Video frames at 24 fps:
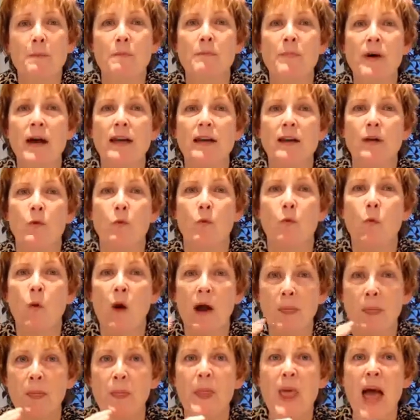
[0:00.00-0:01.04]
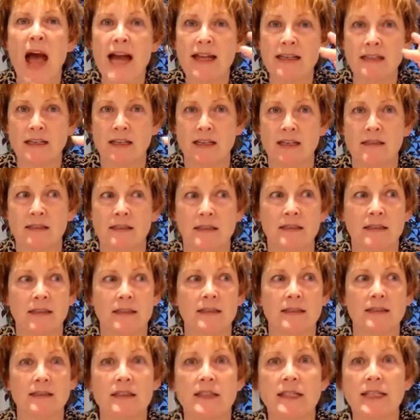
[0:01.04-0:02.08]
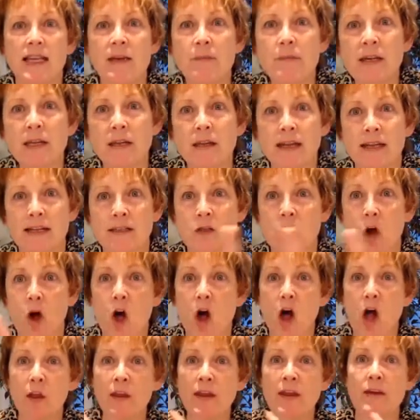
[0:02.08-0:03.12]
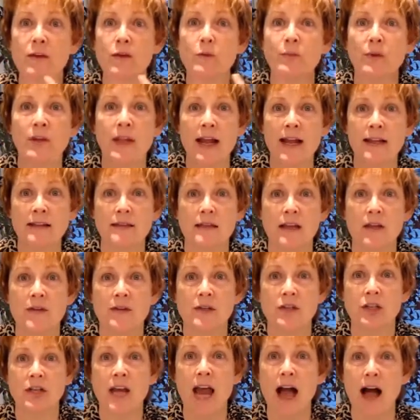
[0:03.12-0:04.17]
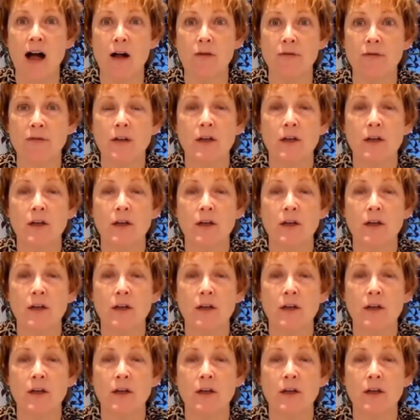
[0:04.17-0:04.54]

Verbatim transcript: But what that does is it stimulates all the other plants on the shelf